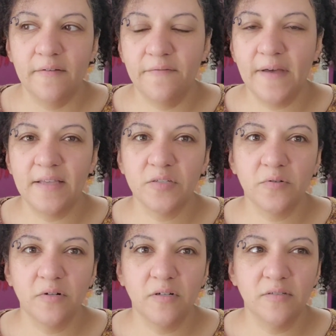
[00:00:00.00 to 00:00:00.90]
Fat
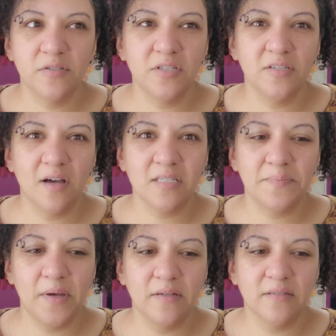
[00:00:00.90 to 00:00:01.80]
Squirrel, she talks
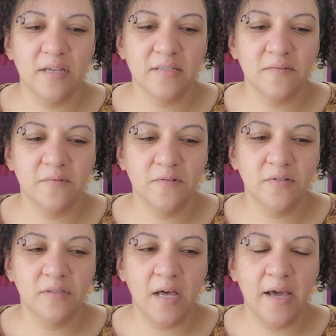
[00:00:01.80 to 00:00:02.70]
about Tusk and Rose a
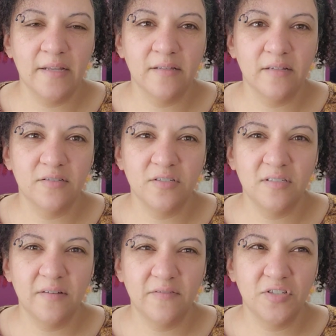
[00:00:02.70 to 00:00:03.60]
lot, and she's
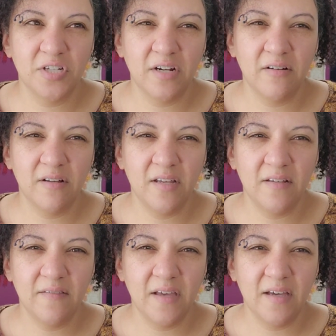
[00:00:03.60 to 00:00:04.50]
never shared any
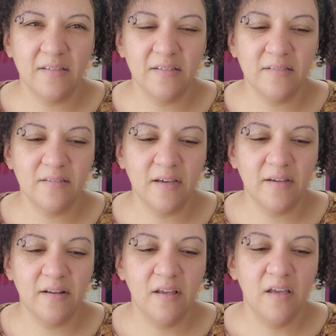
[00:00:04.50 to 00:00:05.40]
of that on the
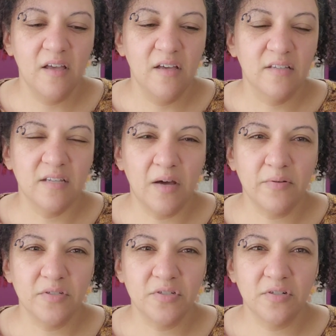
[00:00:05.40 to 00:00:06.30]
inside. So I
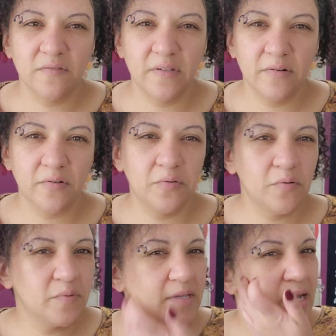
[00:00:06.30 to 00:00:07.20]
wasn't sure if they were cool
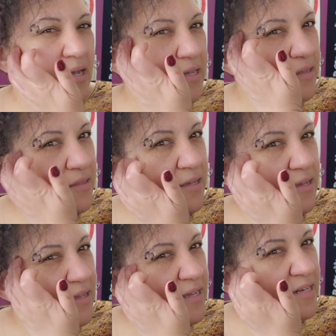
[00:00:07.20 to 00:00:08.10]
with that kind of thing,
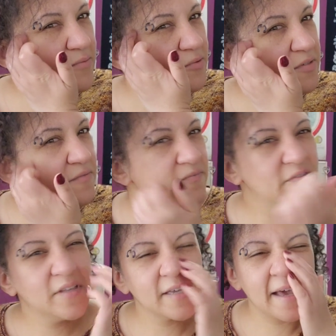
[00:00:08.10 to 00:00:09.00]
and I didn't really
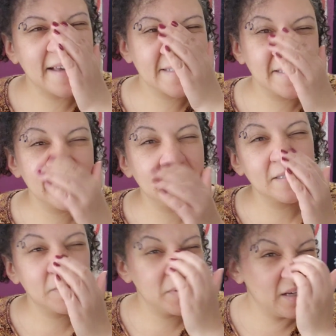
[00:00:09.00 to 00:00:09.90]
feel like asking,
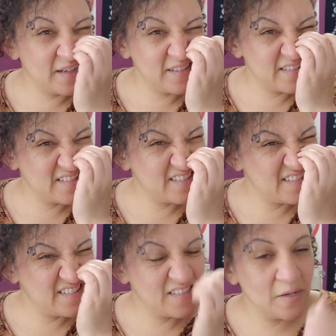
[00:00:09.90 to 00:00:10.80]
to be honest.
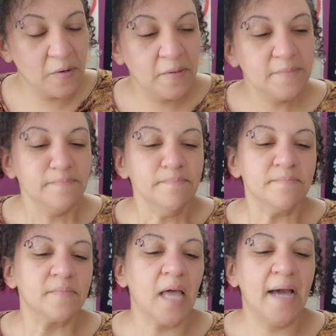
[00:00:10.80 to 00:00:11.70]
So
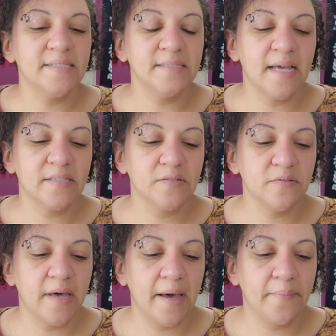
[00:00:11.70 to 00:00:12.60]
I did not do
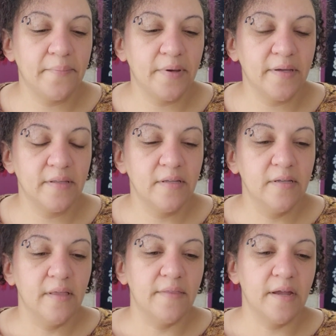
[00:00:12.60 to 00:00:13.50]
that, but
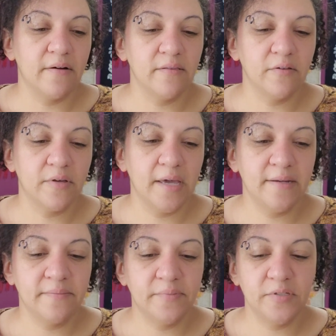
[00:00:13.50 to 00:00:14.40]
they are
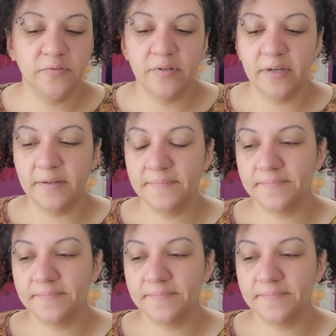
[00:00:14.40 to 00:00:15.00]
located in Paducah,